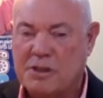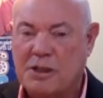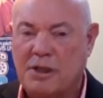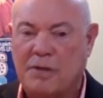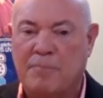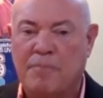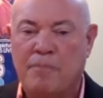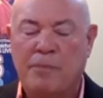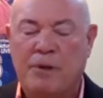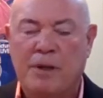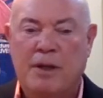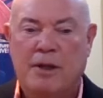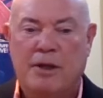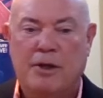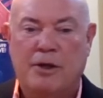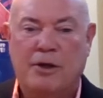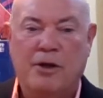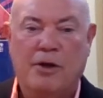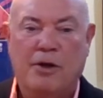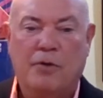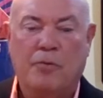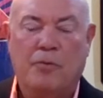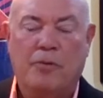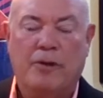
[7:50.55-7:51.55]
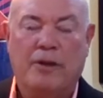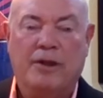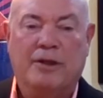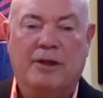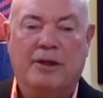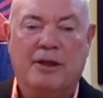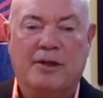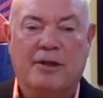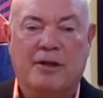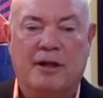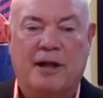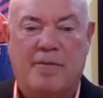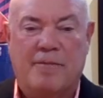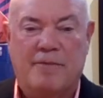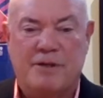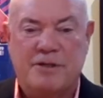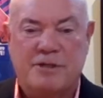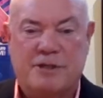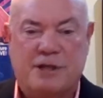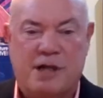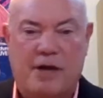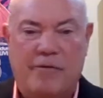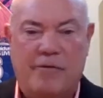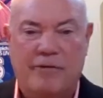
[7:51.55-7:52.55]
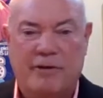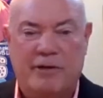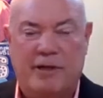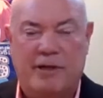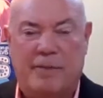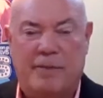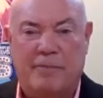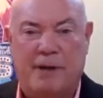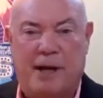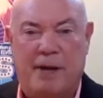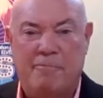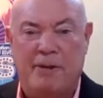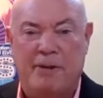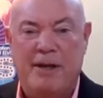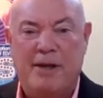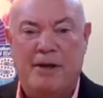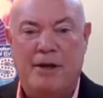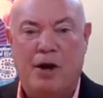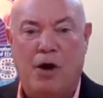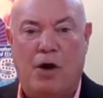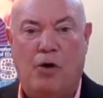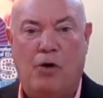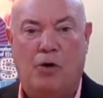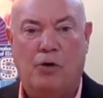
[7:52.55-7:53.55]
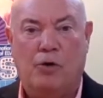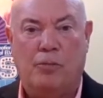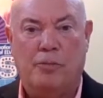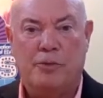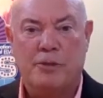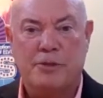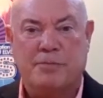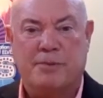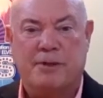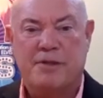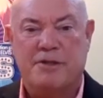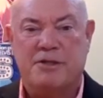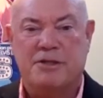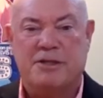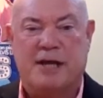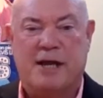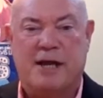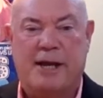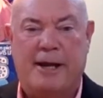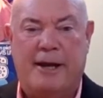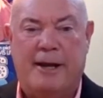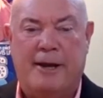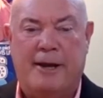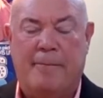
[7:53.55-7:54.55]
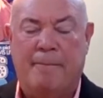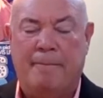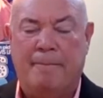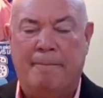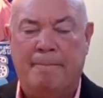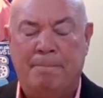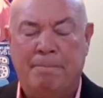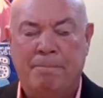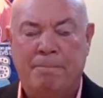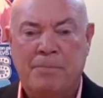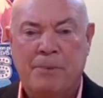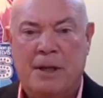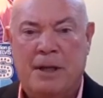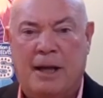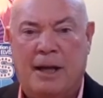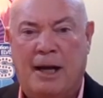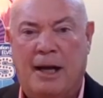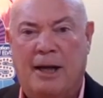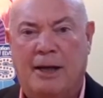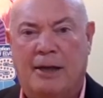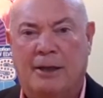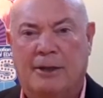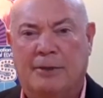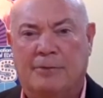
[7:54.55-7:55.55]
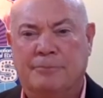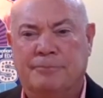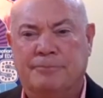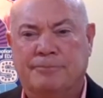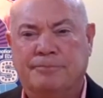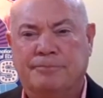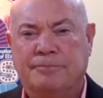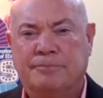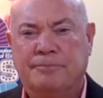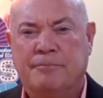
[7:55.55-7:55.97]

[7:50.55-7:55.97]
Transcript: And you know, the one thing that I've discovered that by being home as much as I am, um,